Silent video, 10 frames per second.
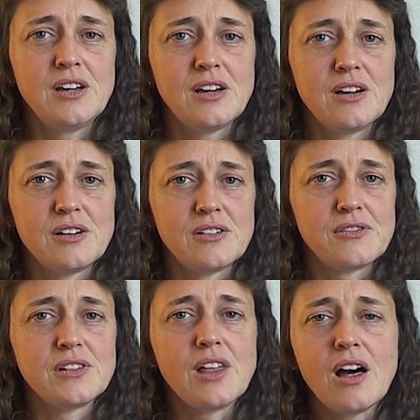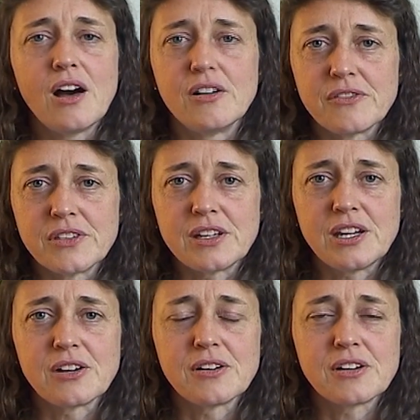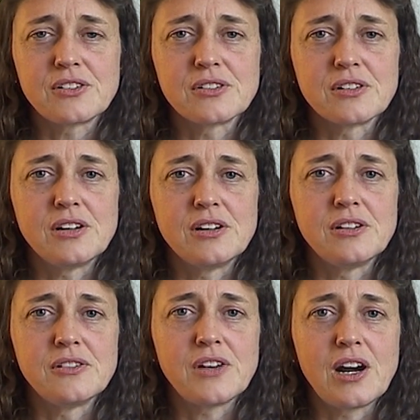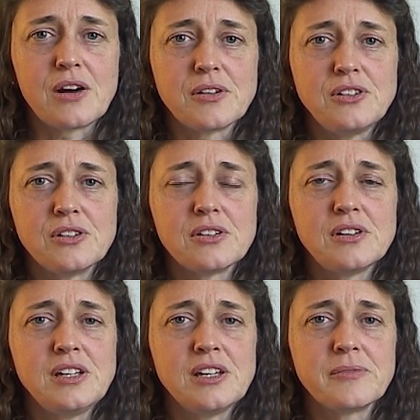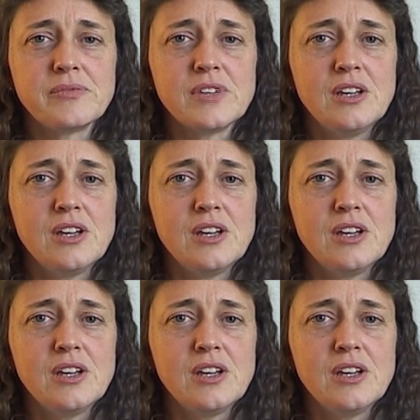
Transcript: love, the character of our yearning